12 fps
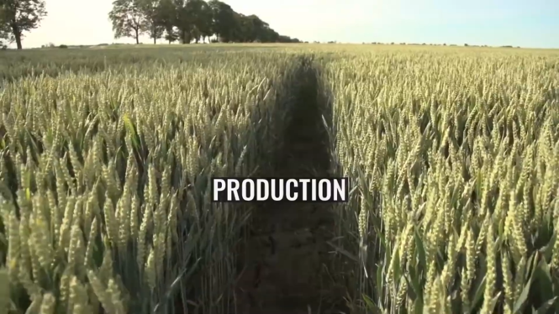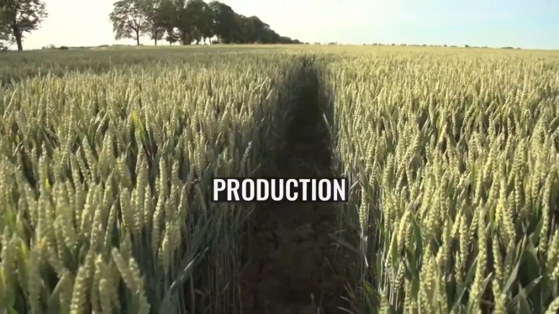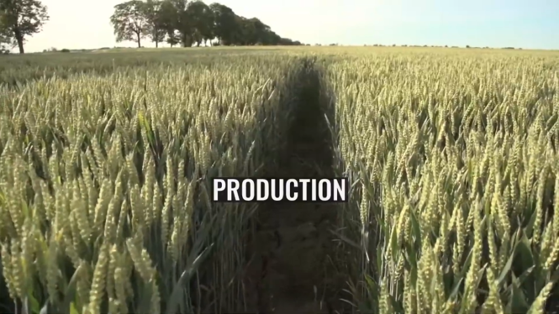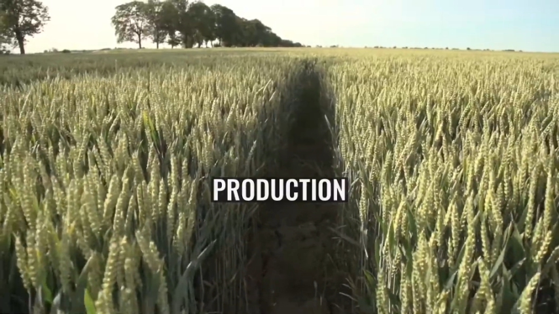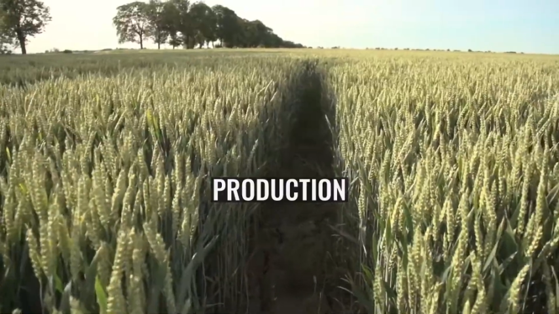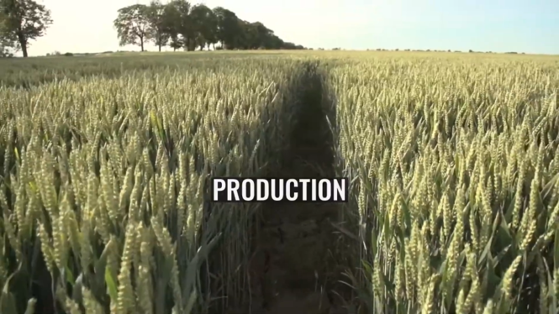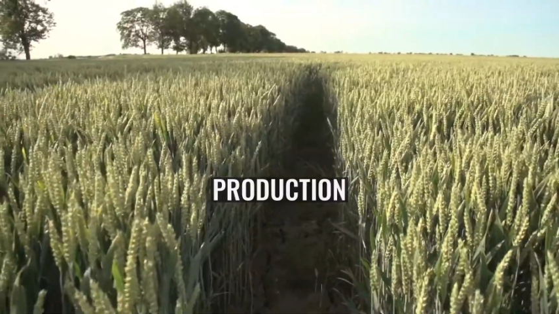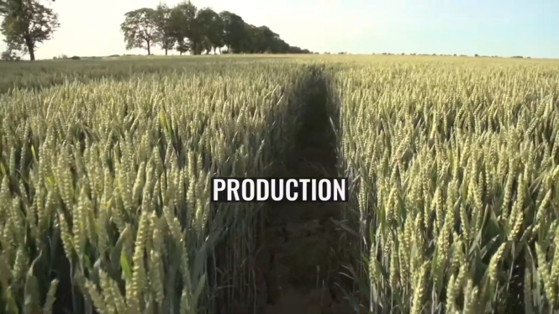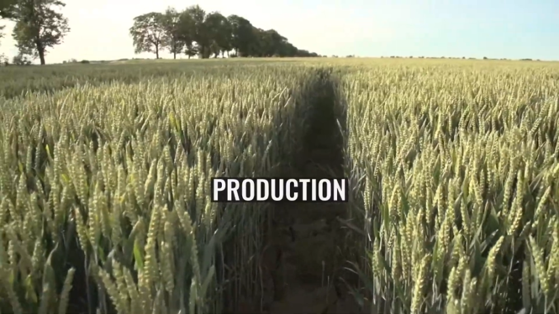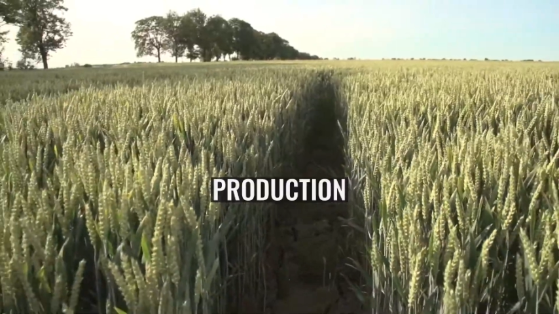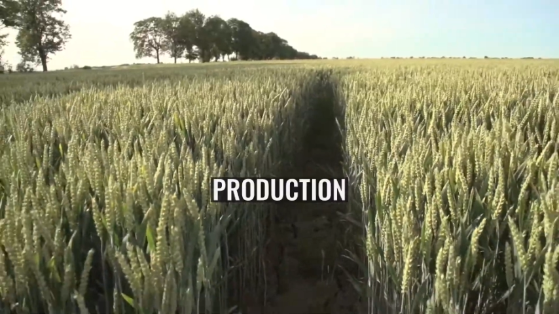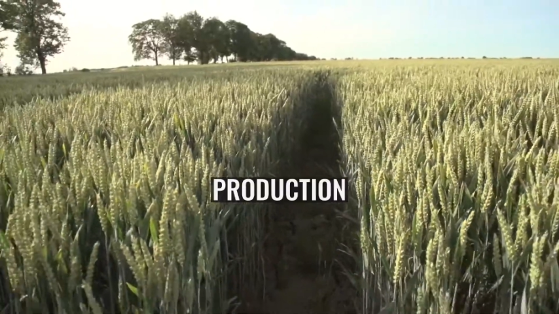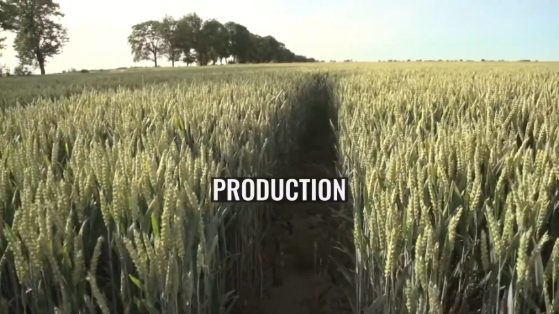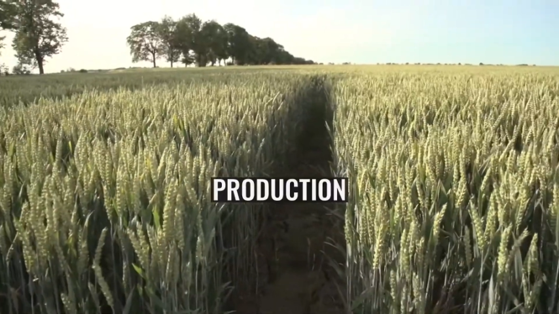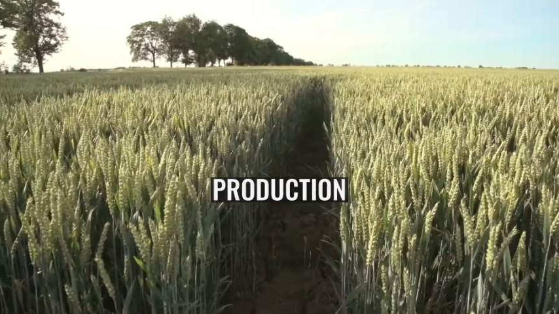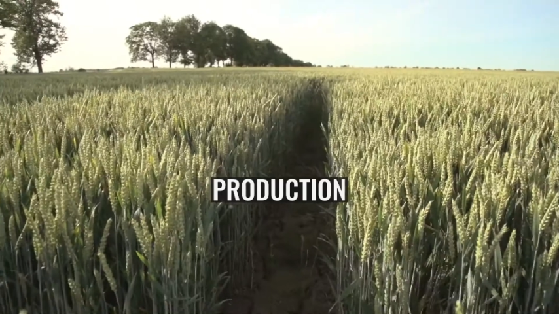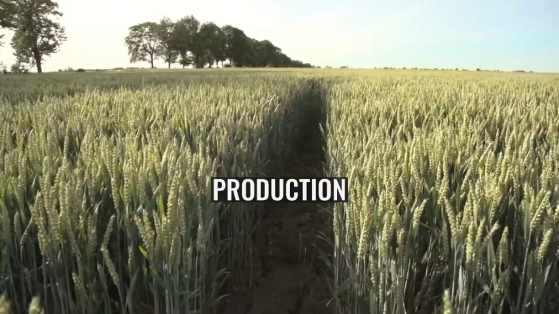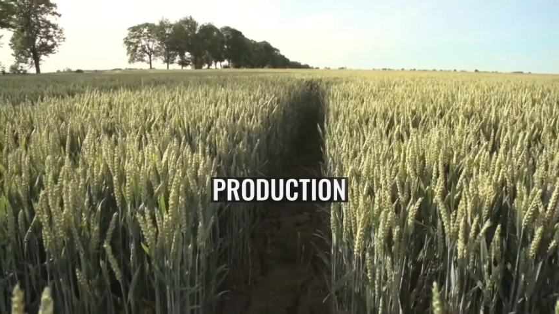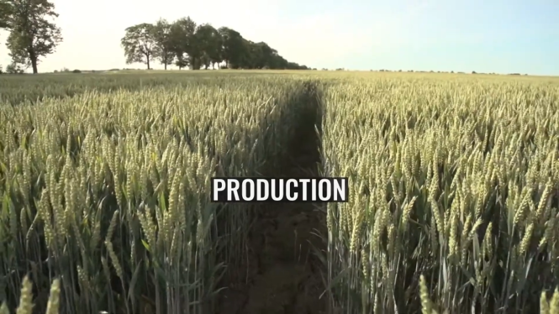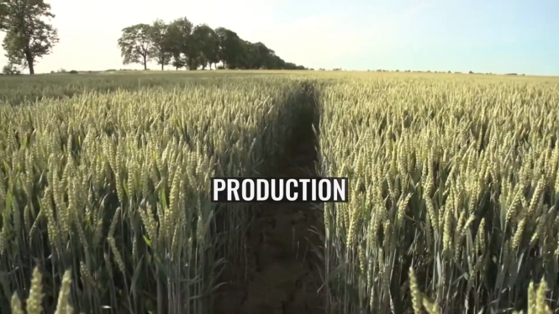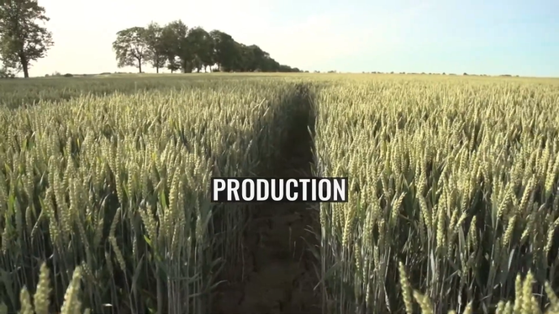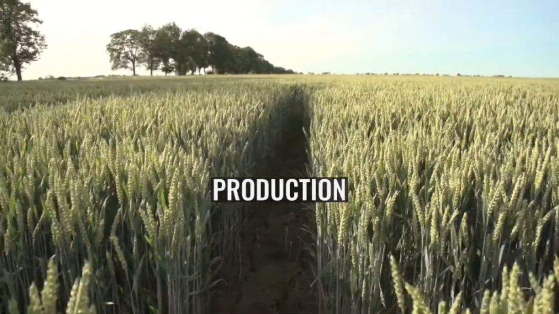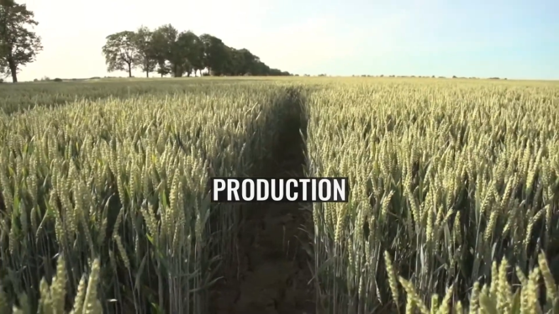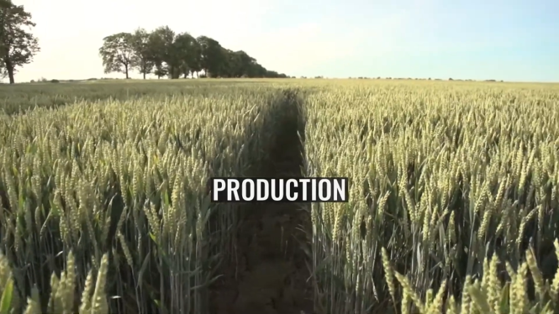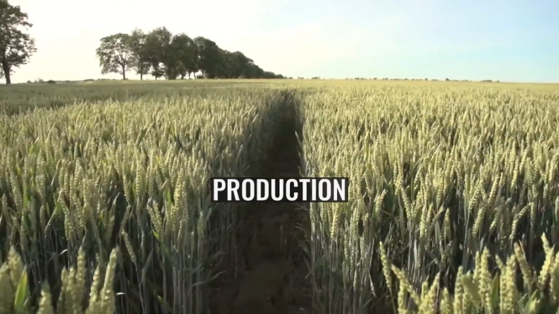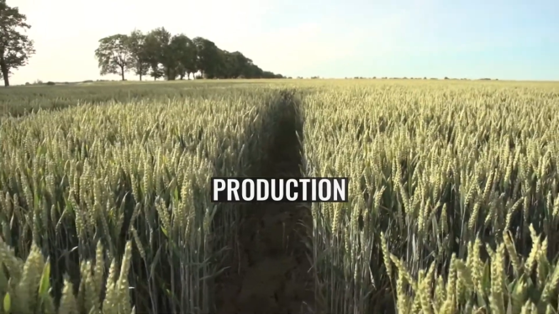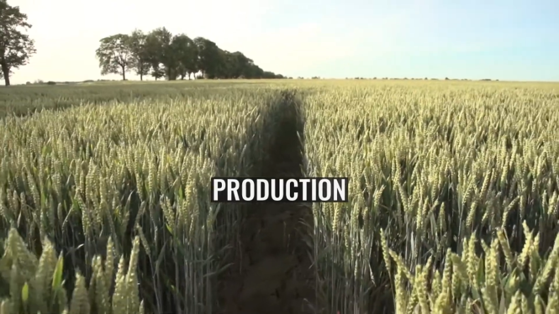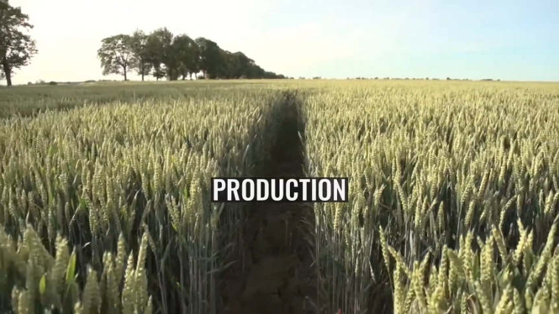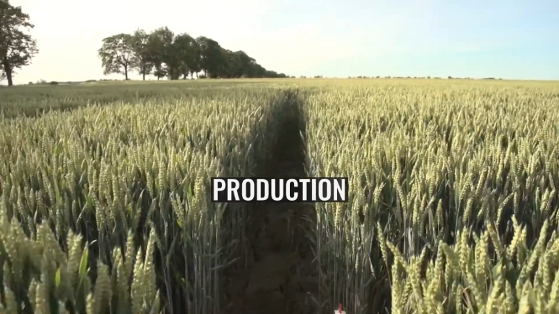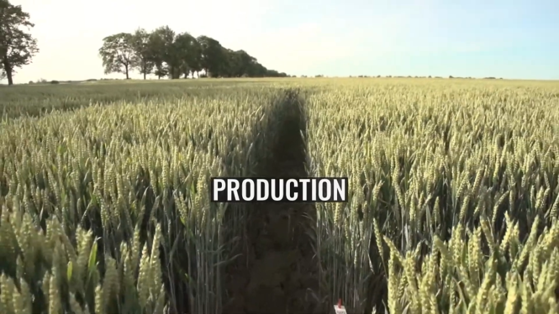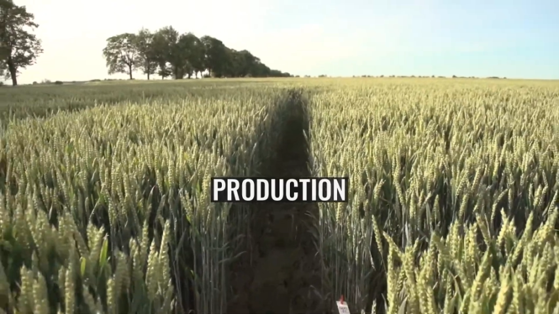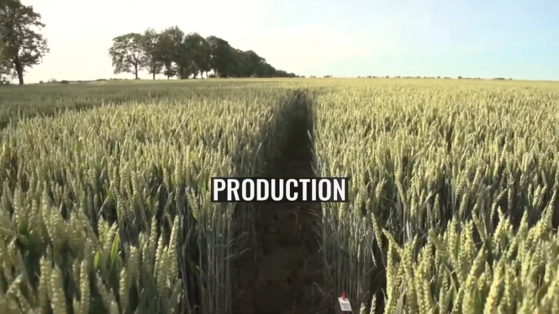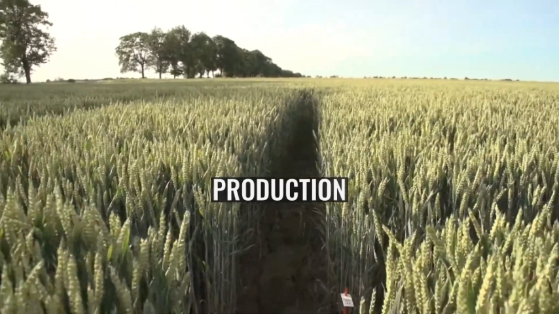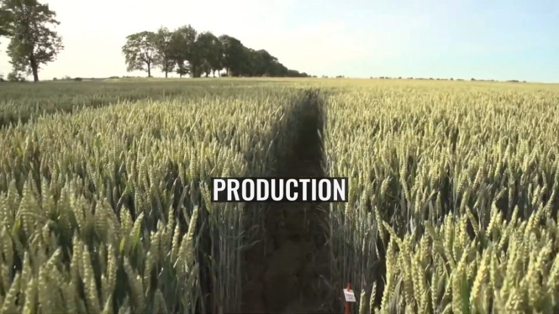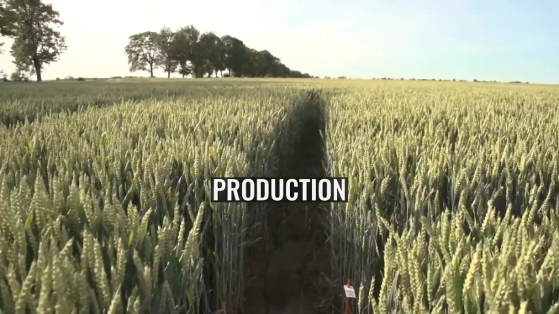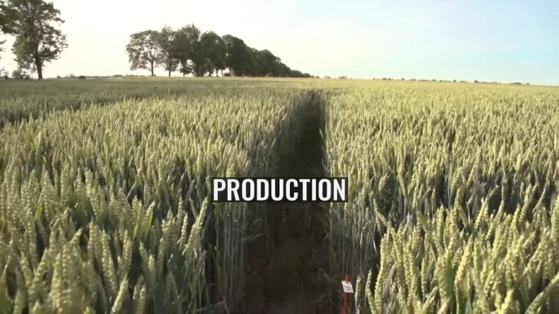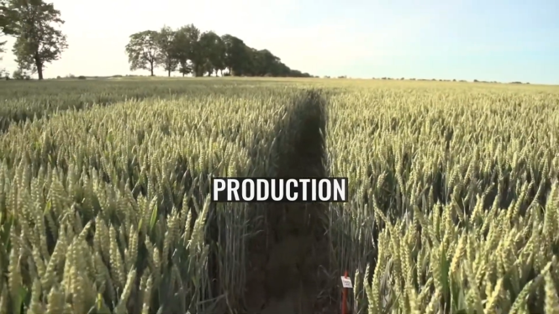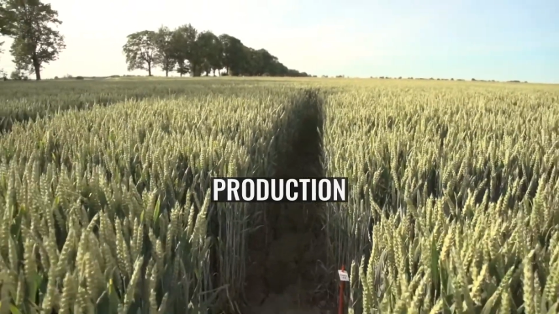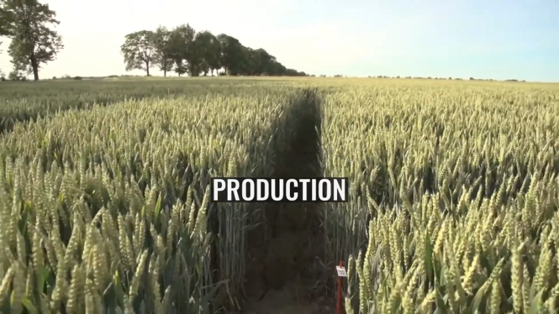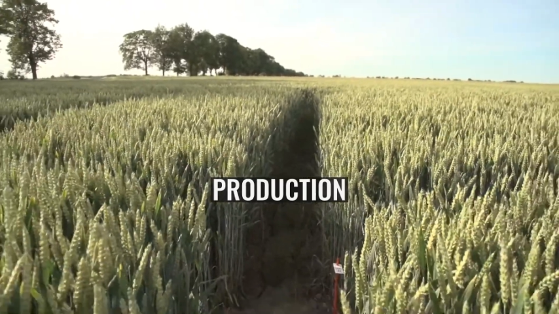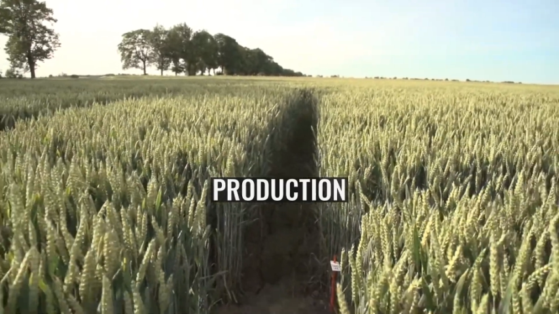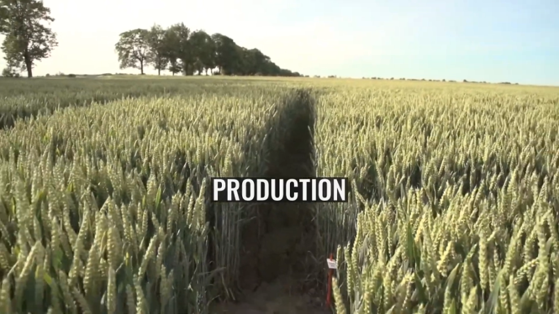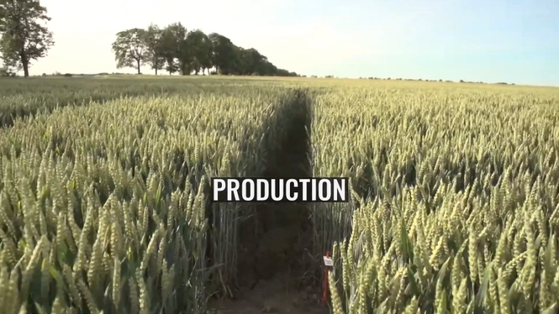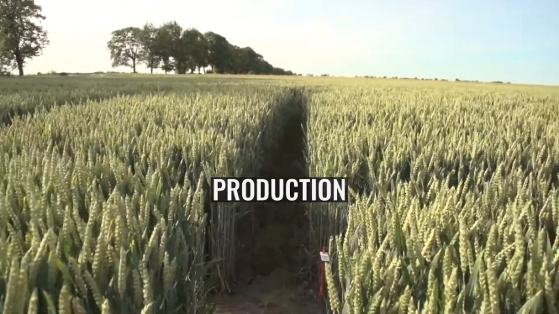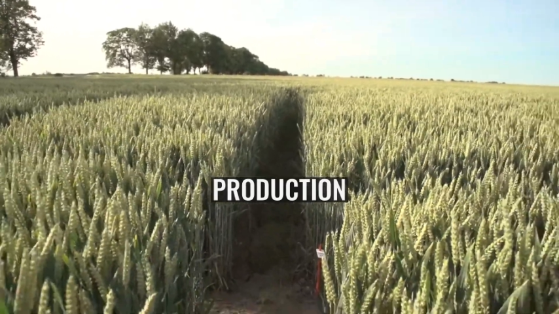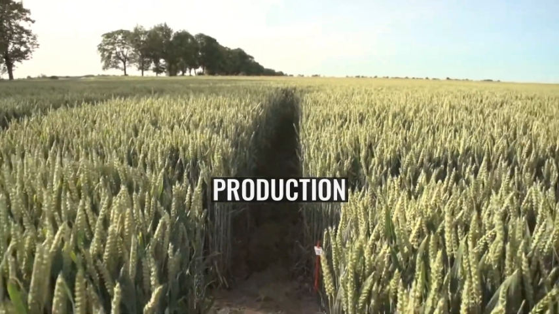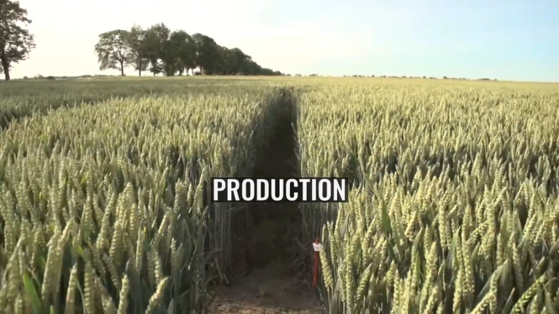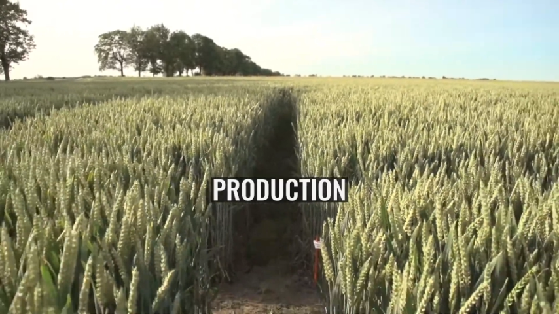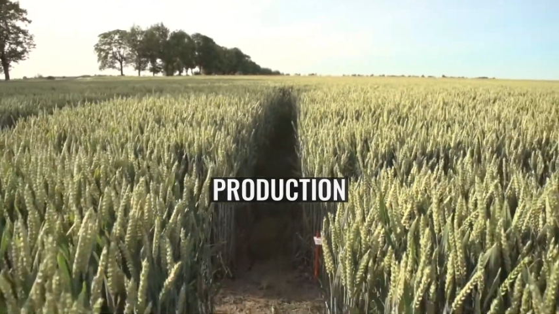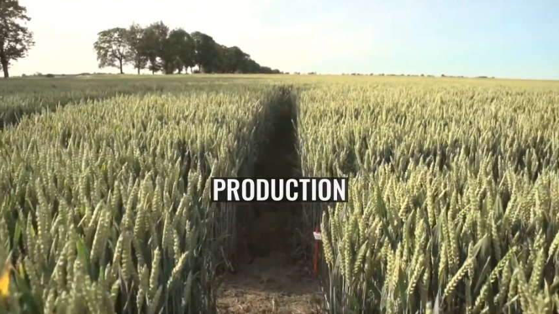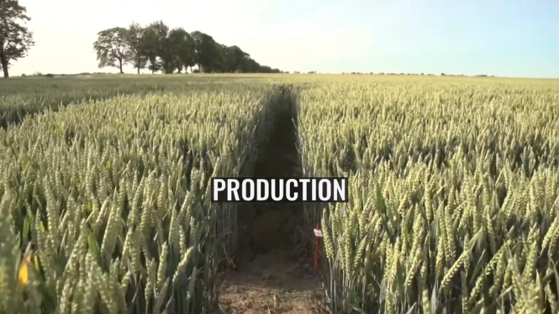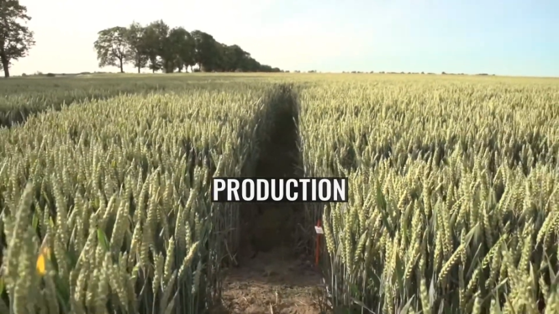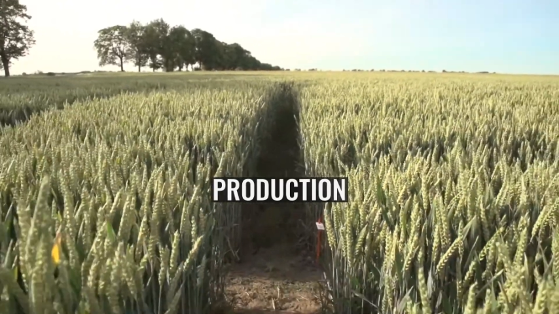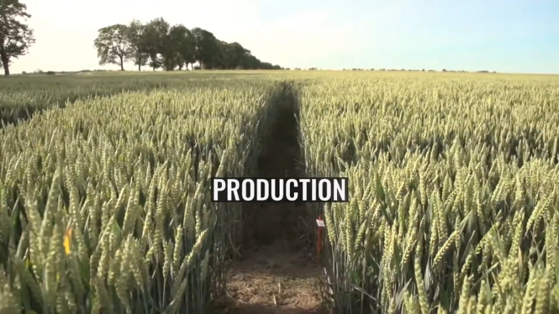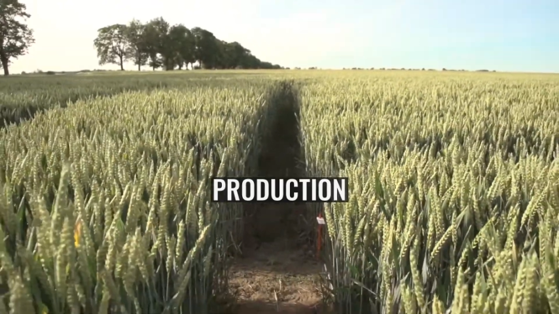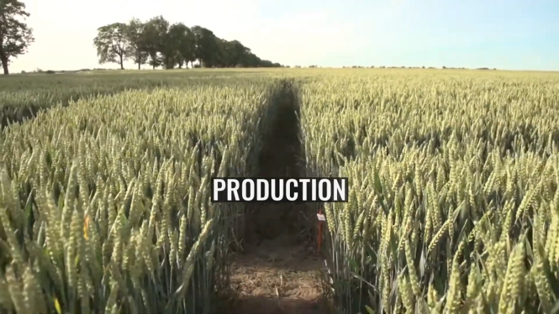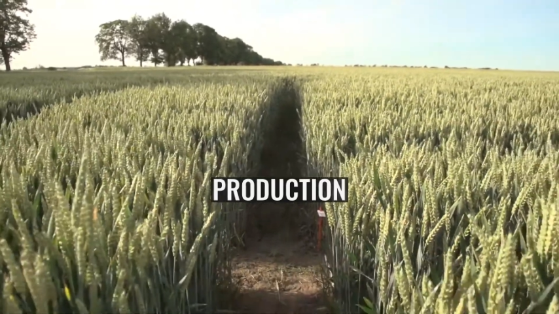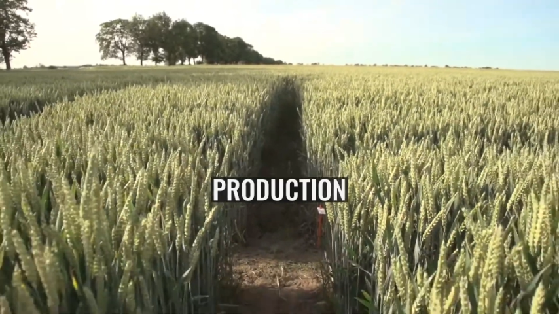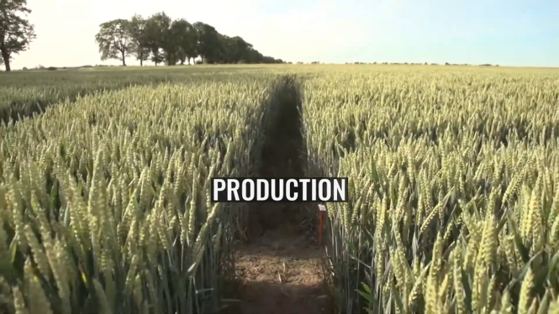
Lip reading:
(no speaker visible)